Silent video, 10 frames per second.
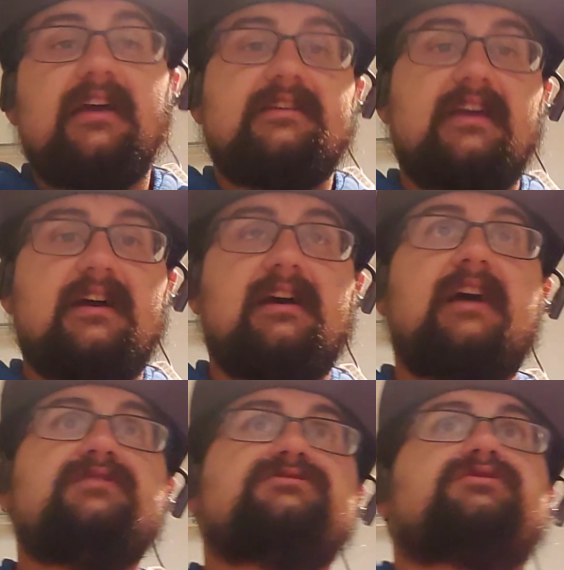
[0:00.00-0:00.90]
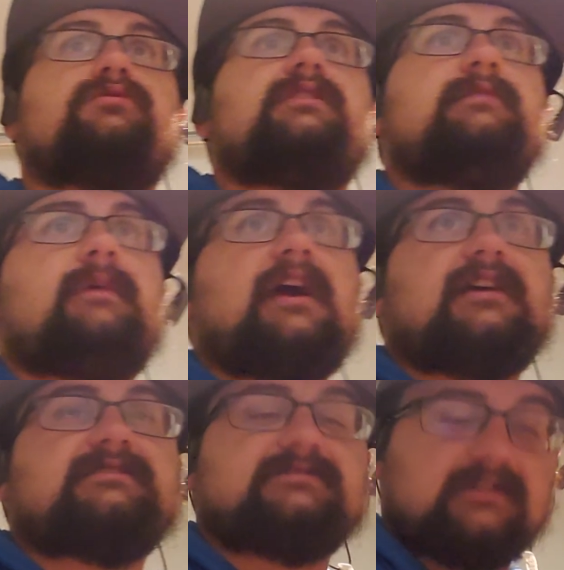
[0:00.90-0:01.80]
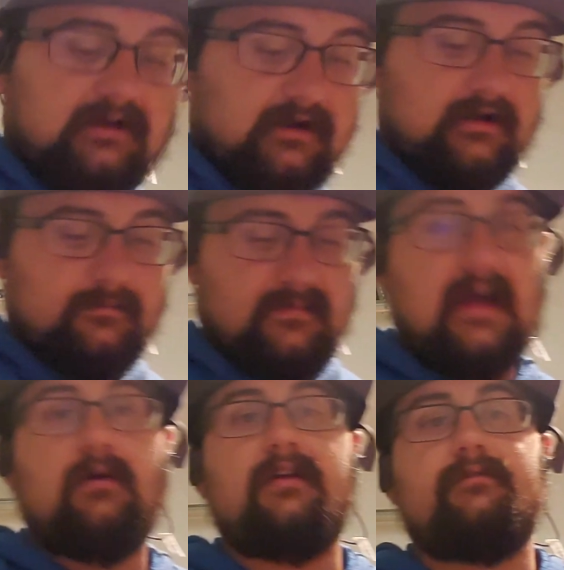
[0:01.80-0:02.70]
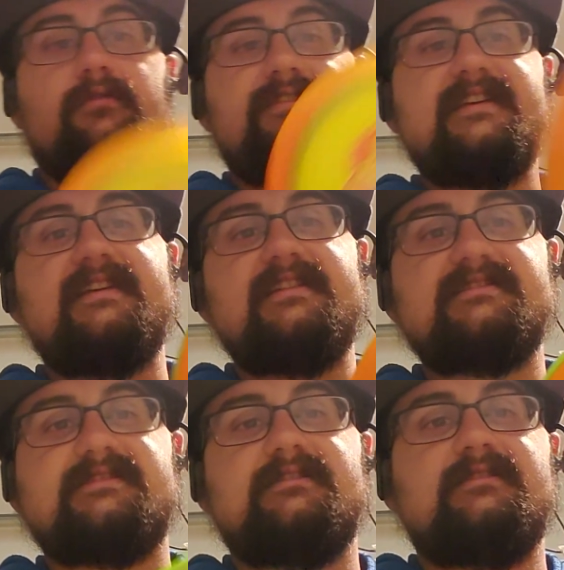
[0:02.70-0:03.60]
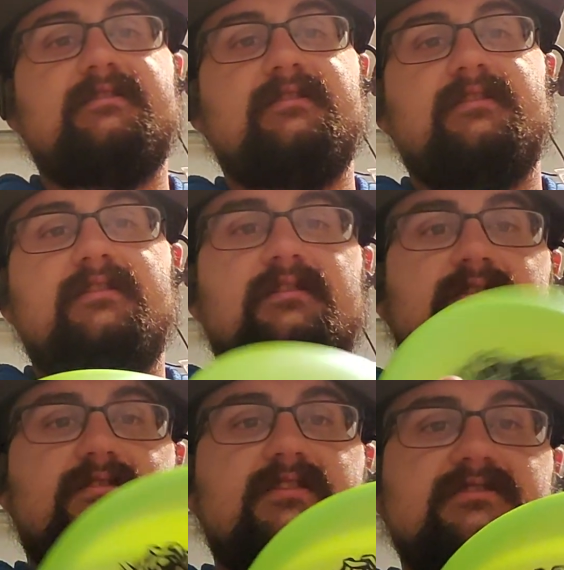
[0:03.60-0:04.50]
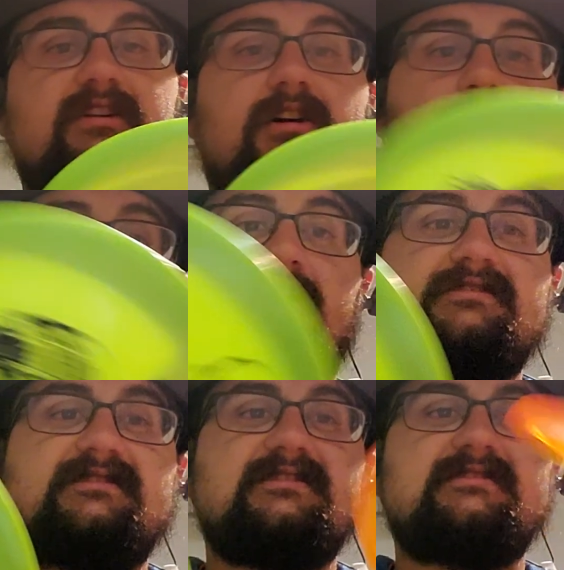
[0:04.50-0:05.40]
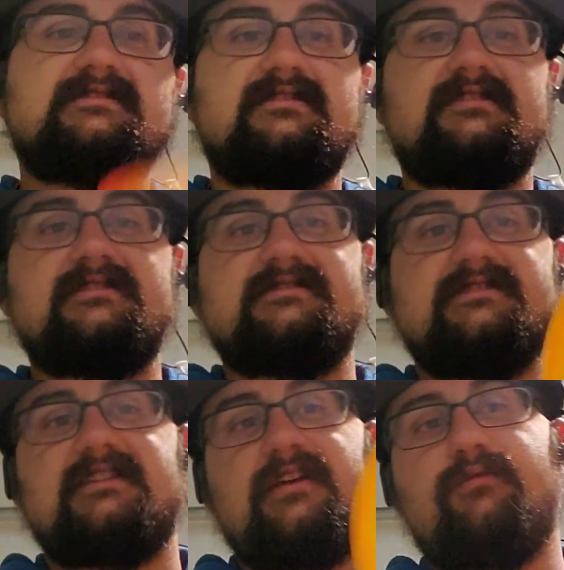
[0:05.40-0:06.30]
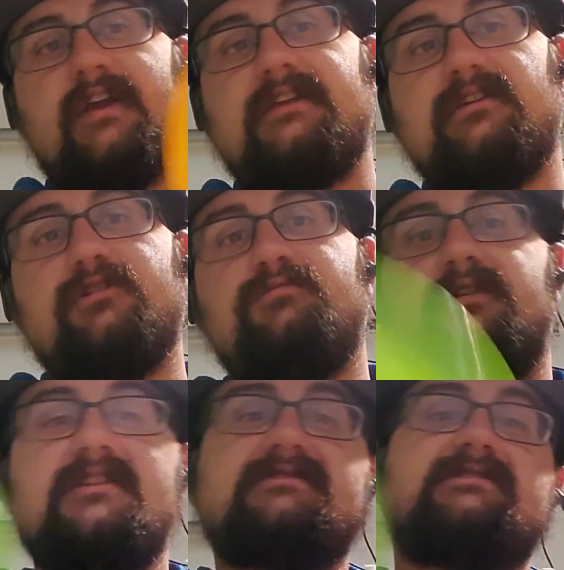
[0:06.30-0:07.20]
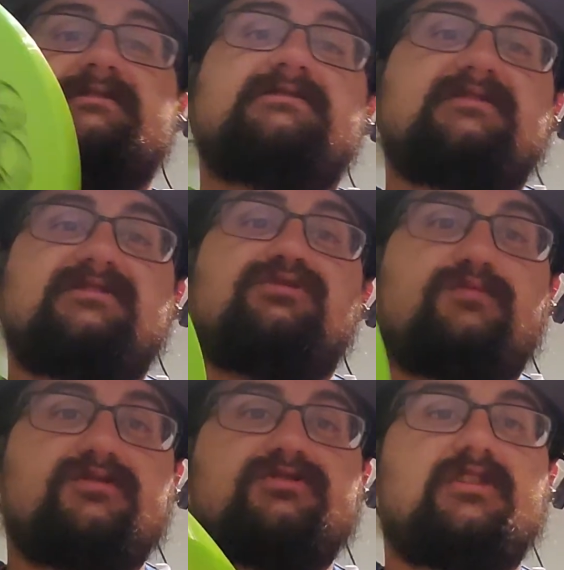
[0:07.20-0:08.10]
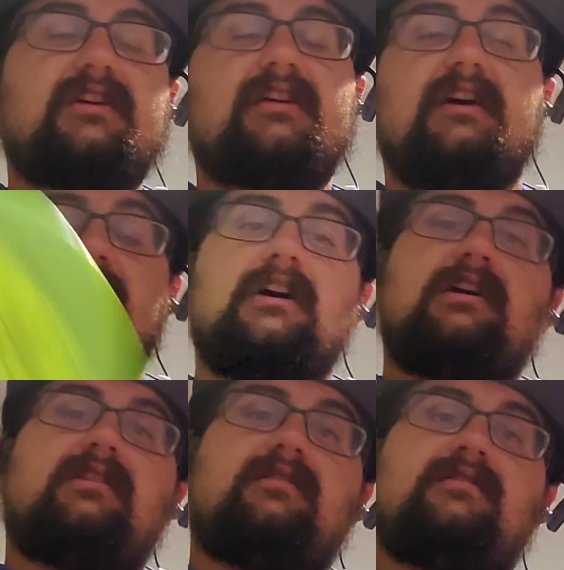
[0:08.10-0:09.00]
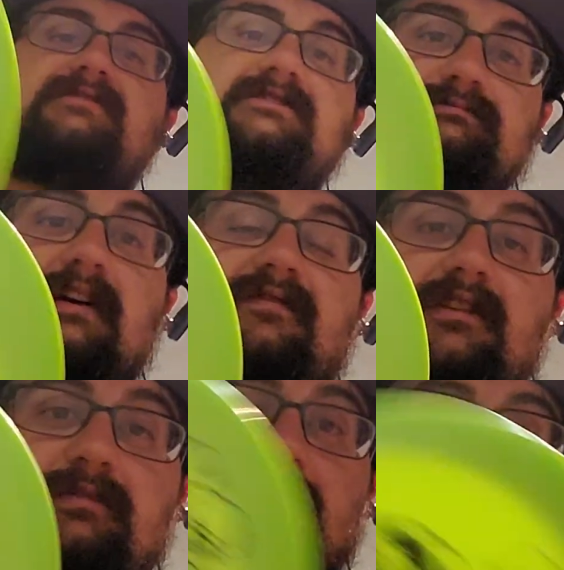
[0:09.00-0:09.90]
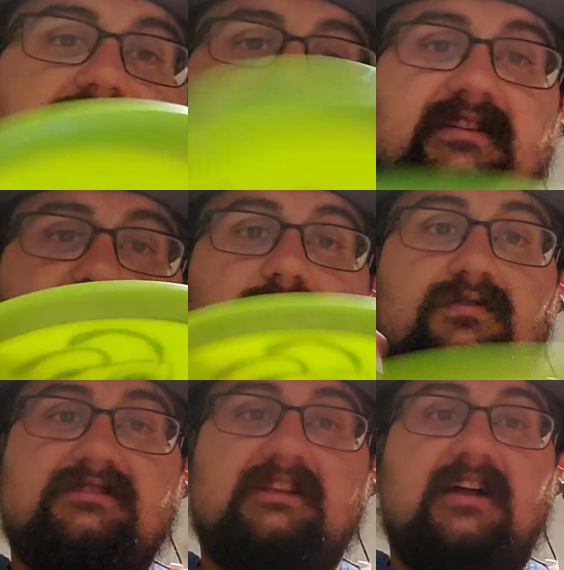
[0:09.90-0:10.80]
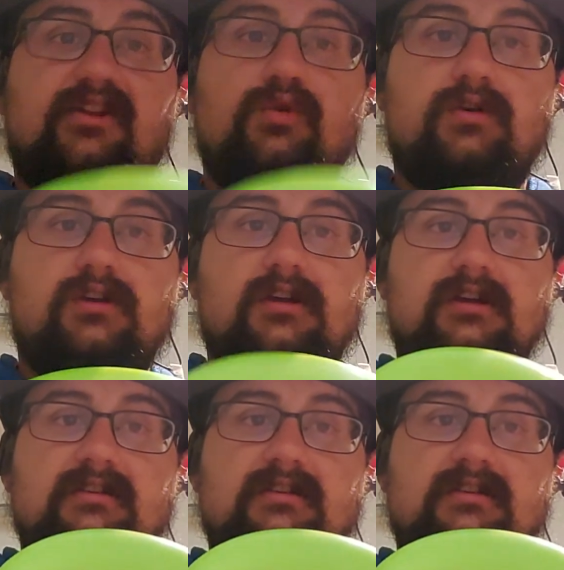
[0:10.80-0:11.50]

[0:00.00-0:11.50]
Yeah, I used to throw Emax. Now I throw these. These are buzzes. This is a regular buzz. This is a super straight. This is my flippy buzz, even though it's a lot newer.